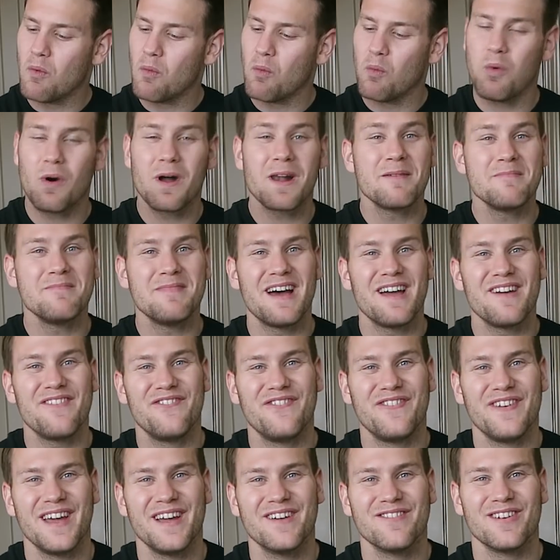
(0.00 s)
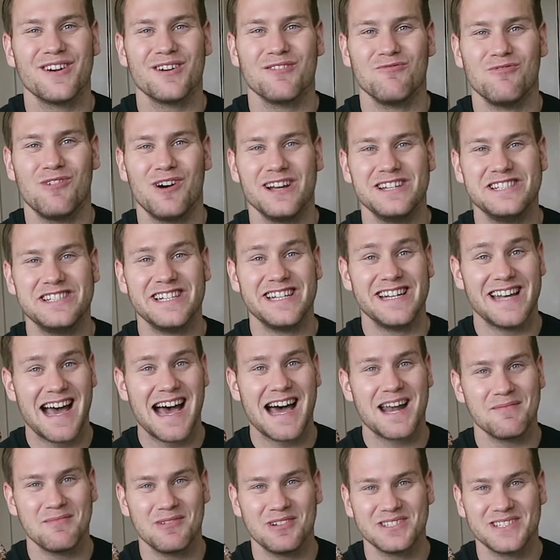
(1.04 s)
One of my favorite 1 gene
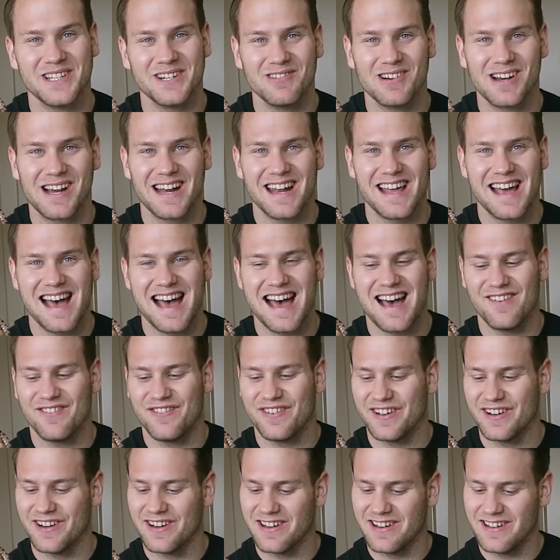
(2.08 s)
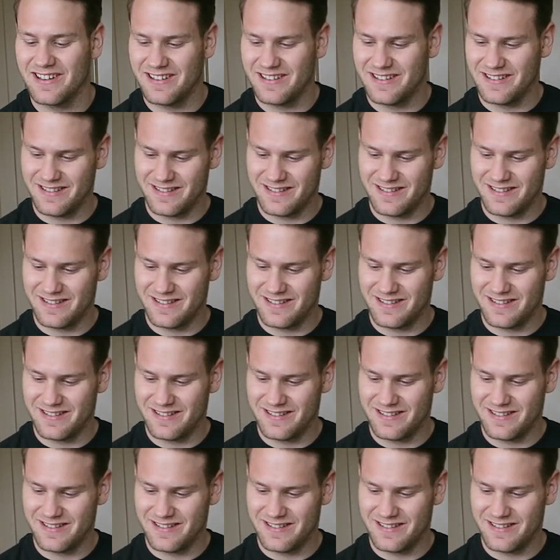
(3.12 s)
animals that we're gonna have here.